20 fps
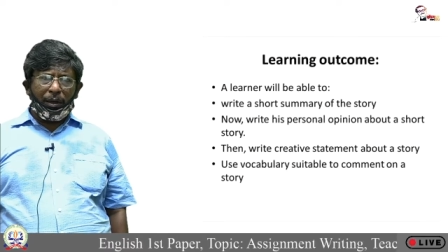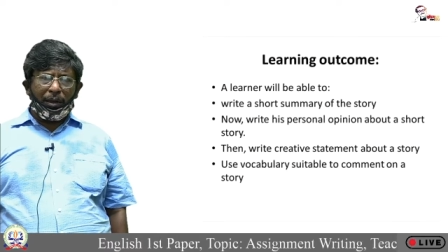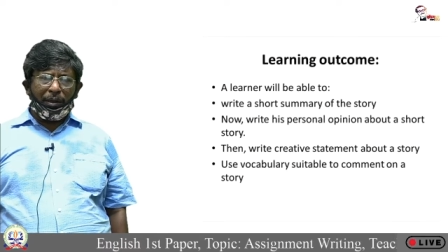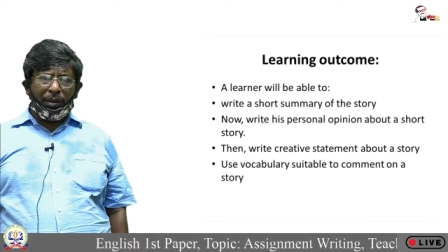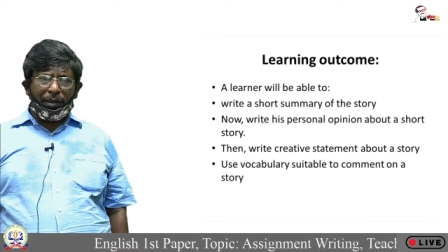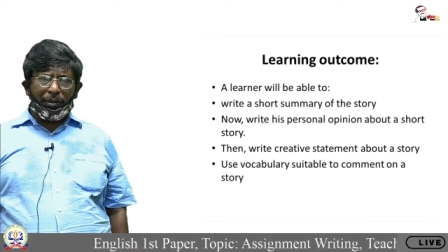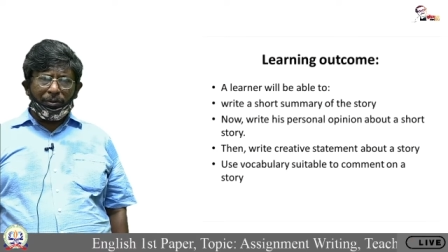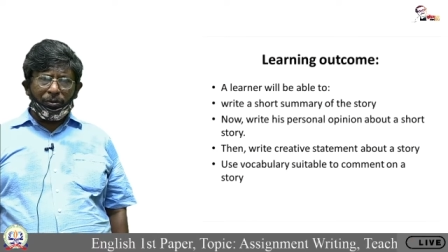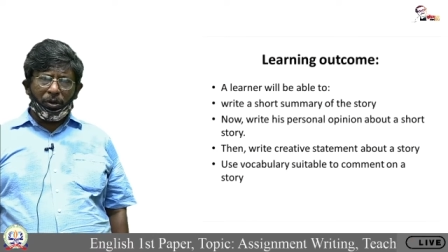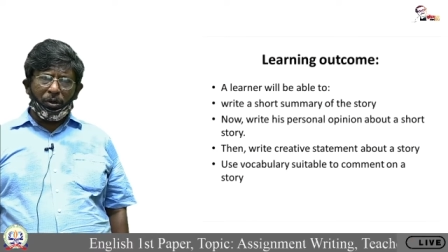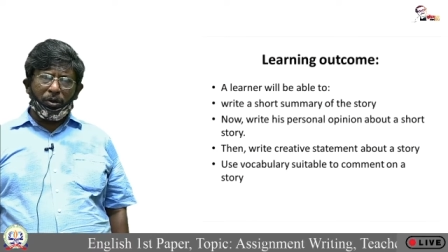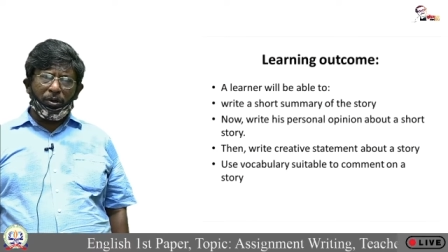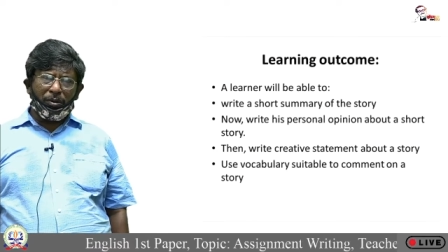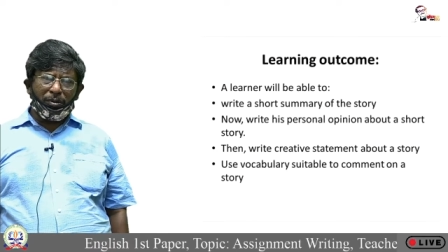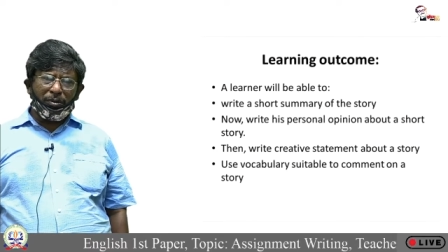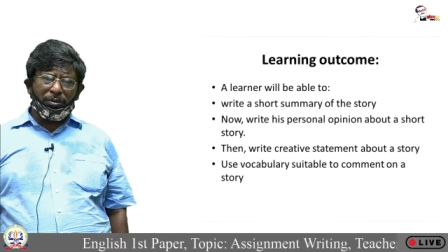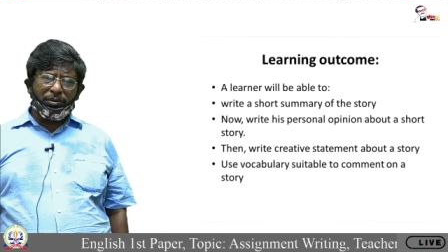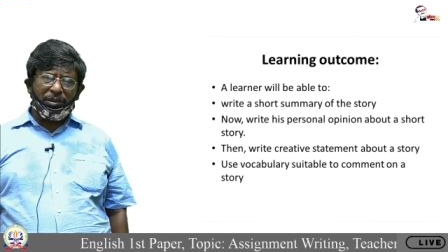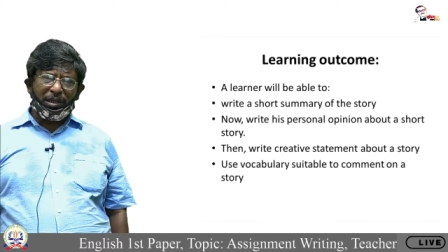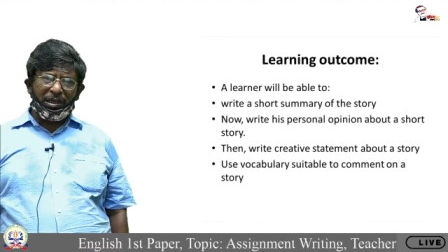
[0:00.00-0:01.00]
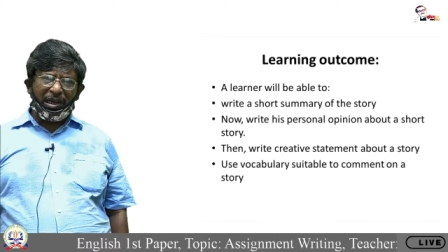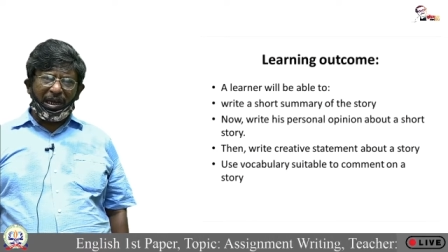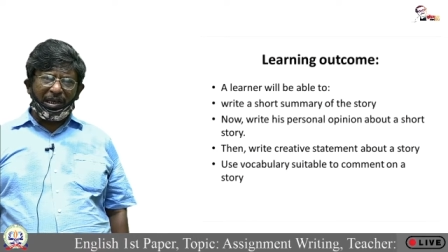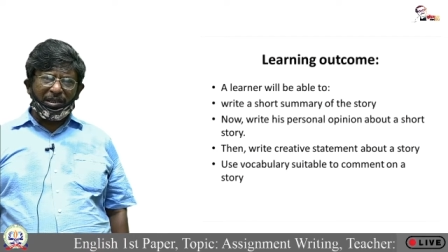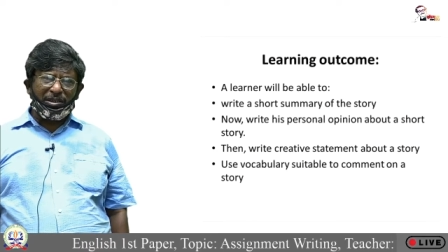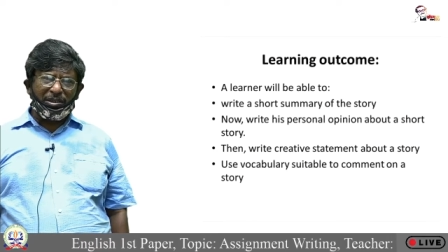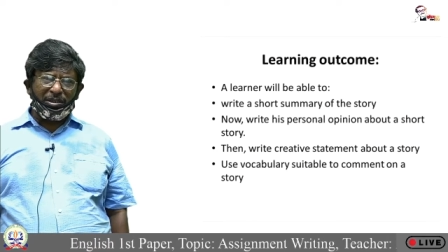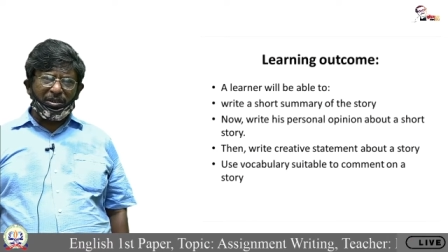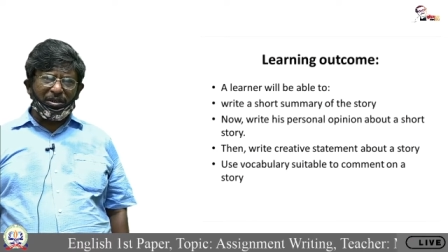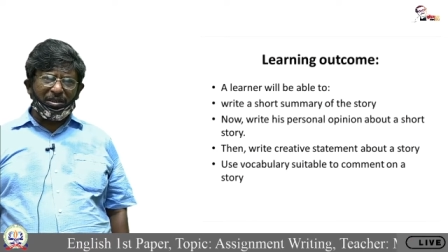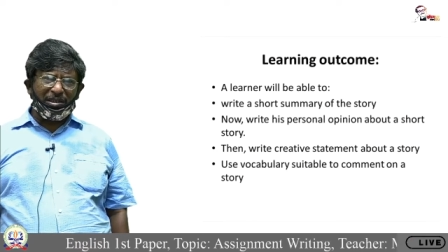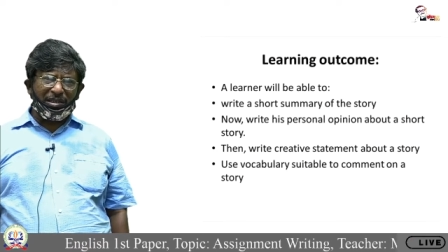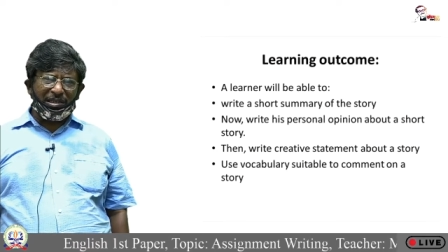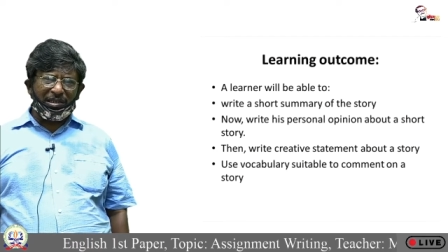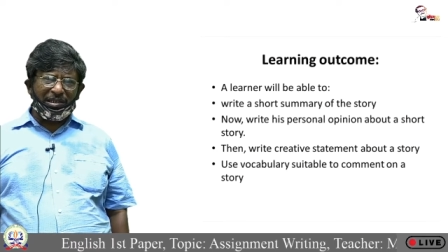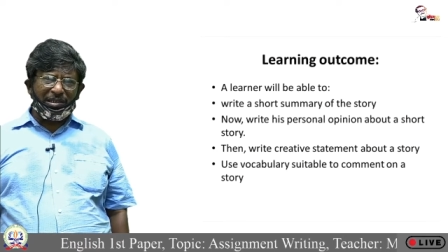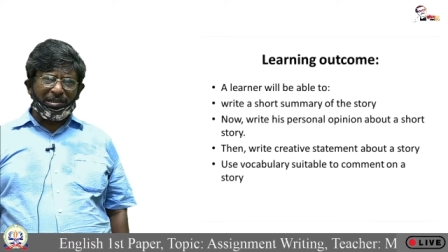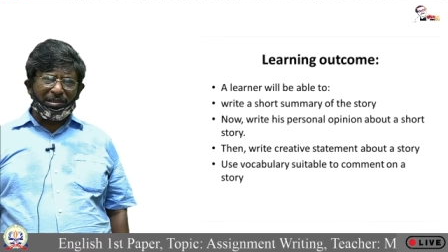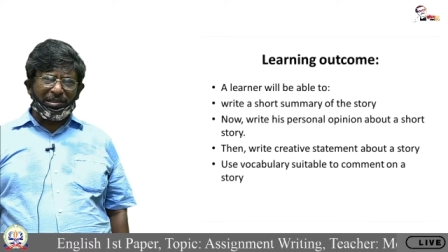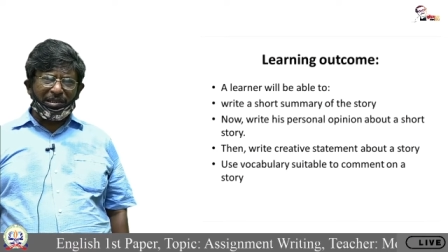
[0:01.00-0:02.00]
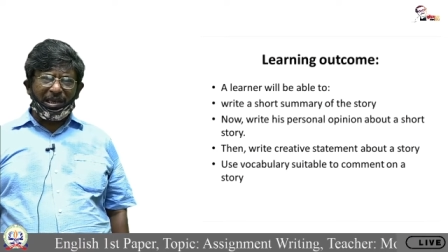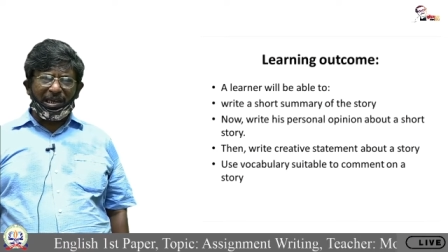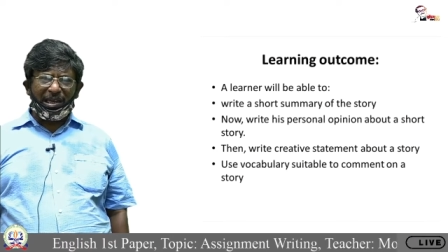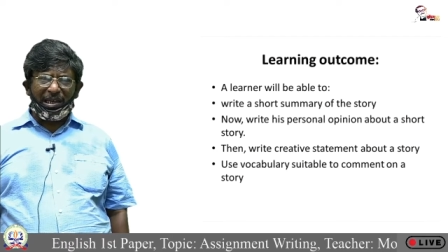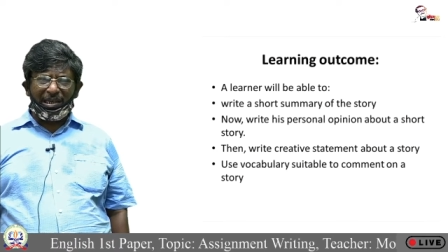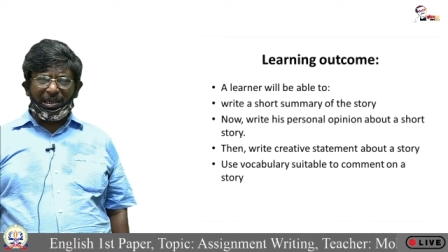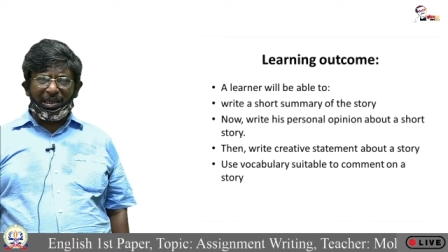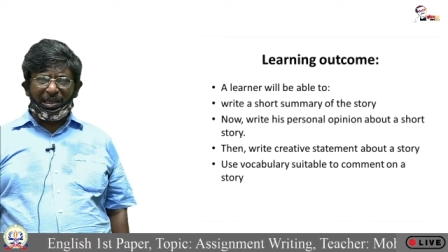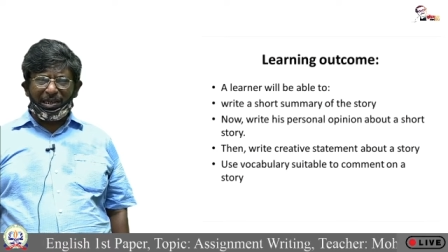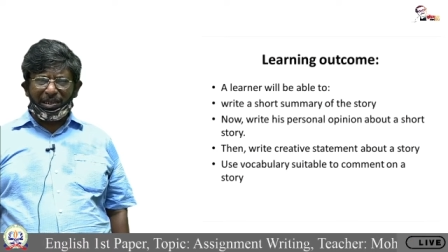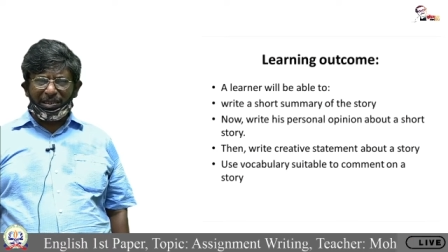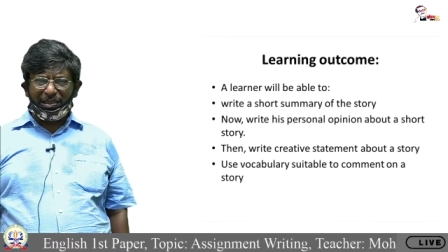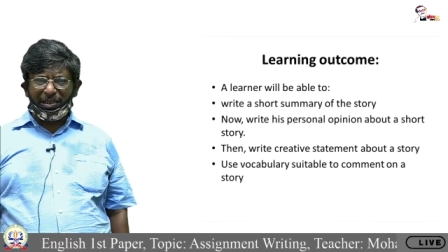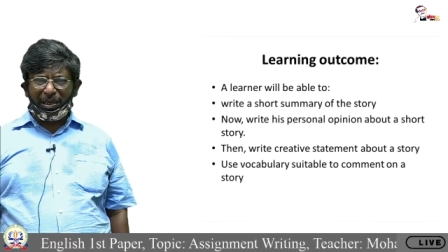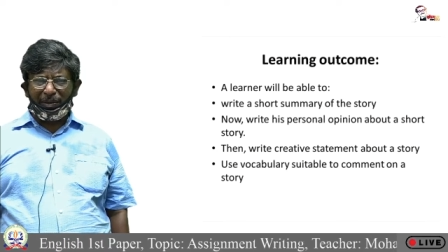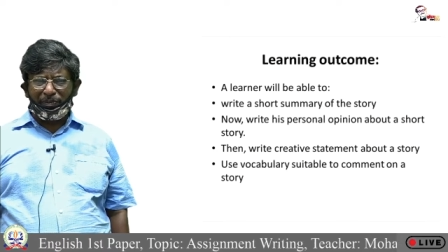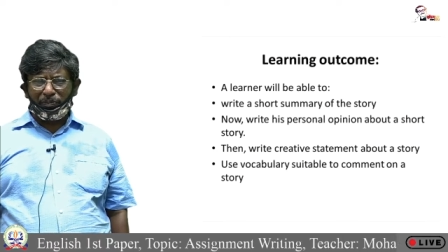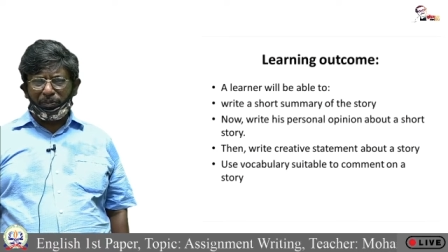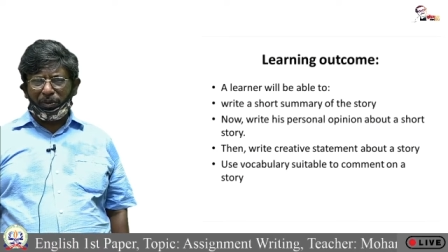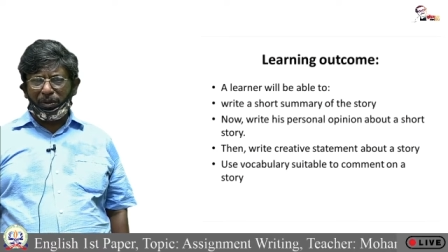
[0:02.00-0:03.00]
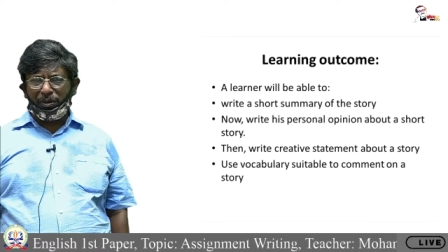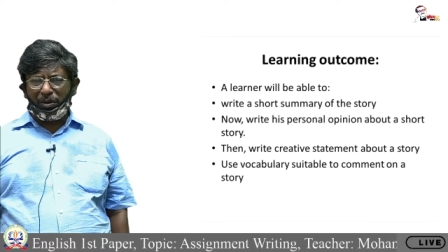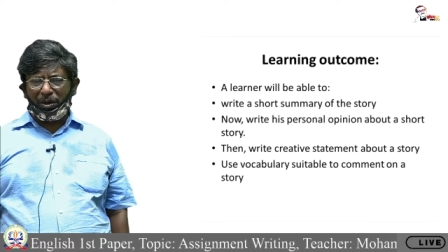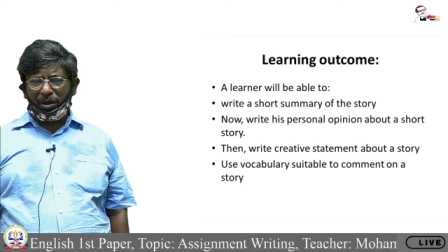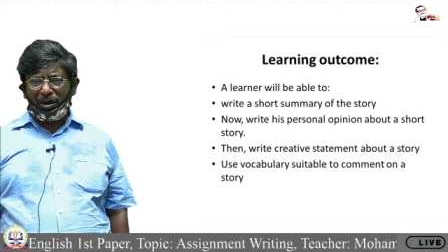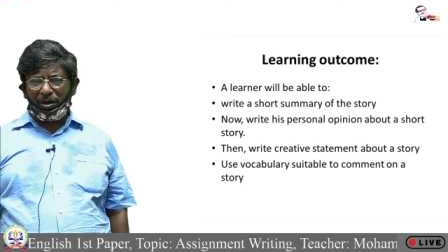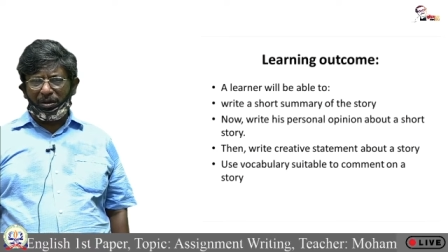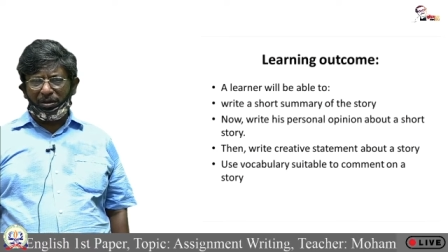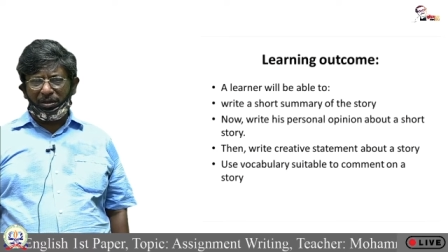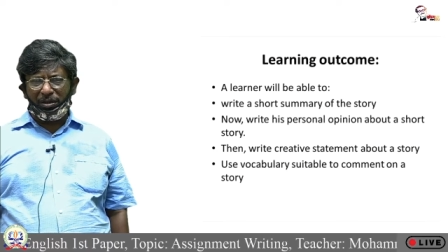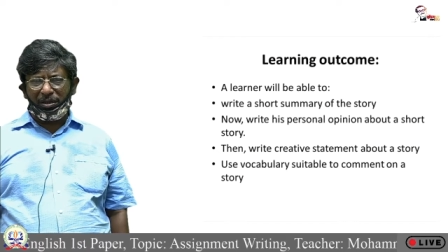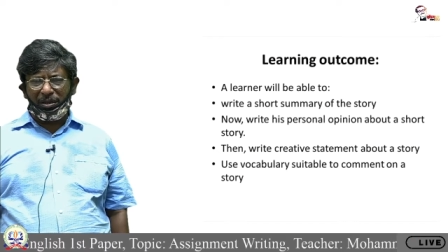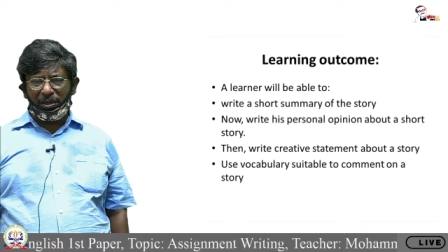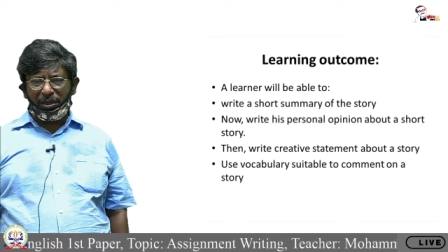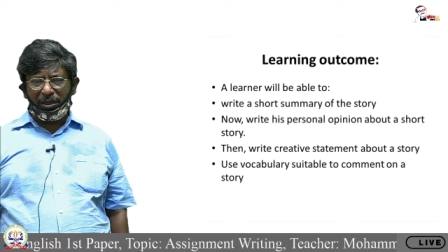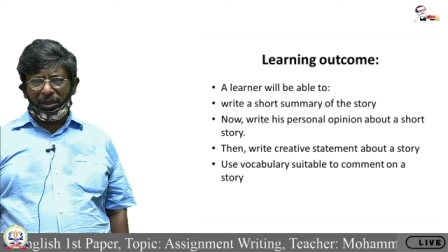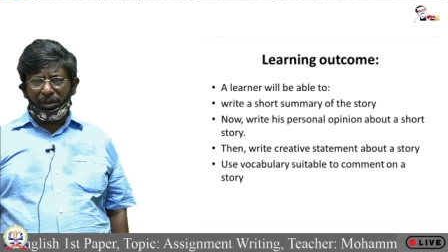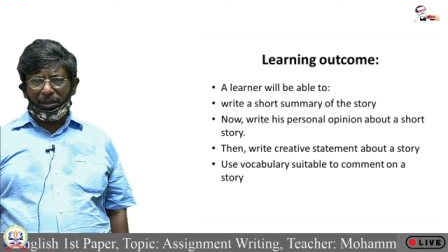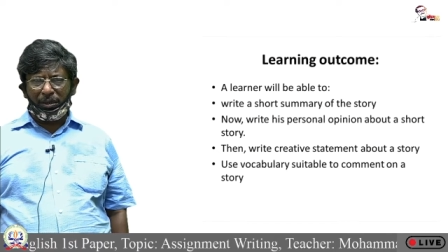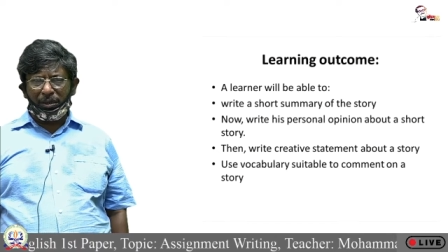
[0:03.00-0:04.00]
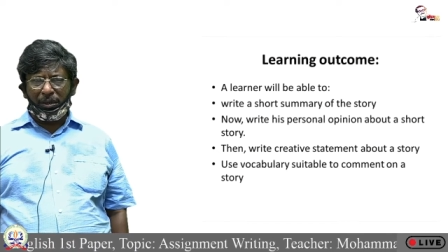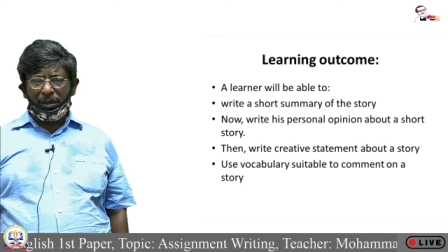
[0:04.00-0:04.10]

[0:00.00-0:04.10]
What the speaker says: though the luncheon is an example only,